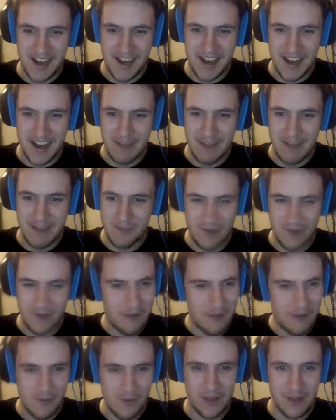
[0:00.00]

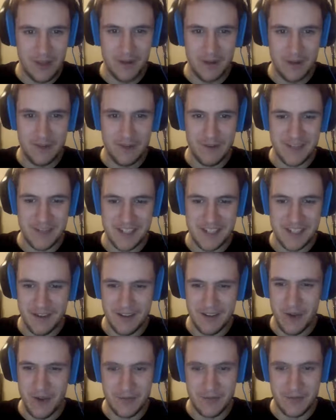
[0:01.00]
I'm well aware of myself.
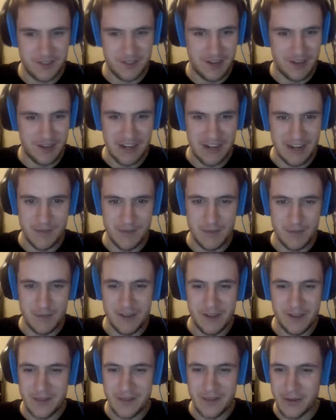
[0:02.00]
Oh, dude, I got Newfie blood
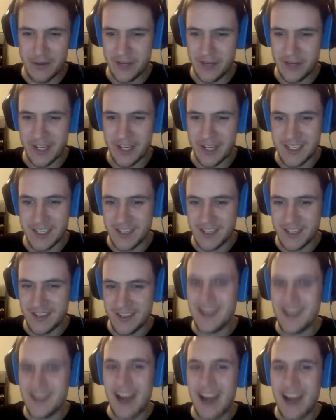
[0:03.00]
in me though. We're good.
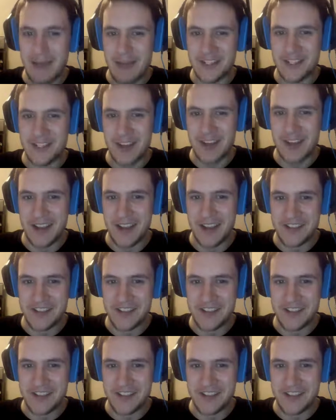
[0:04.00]
I'm still Kyle Snow.